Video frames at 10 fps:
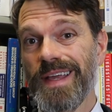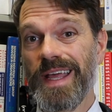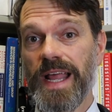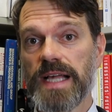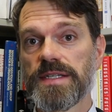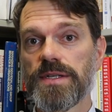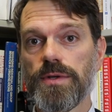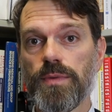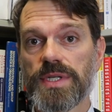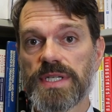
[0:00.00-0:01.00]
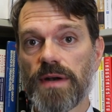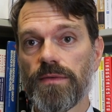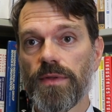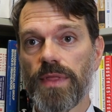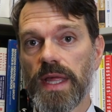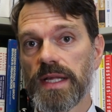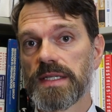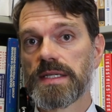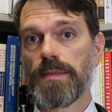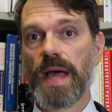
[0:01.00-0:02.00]
It has to do with several
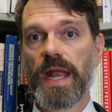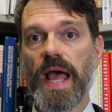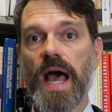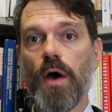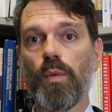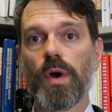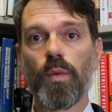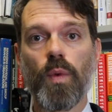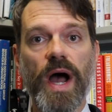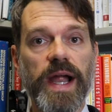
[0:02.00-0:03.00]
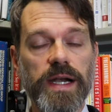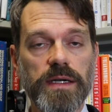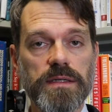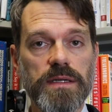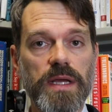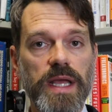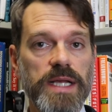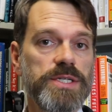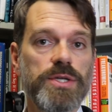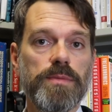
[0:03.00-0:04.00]
things about how we're wired
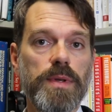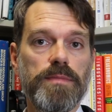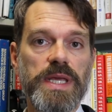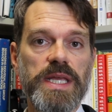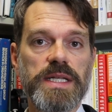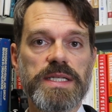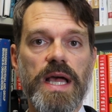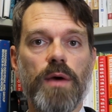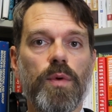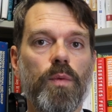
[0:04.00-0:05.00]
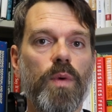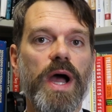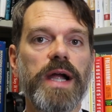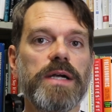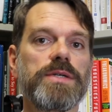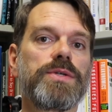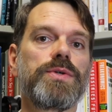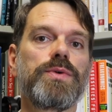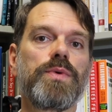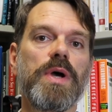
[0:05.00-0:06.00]
as human beings, how we're wired
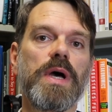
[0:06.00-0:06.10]
to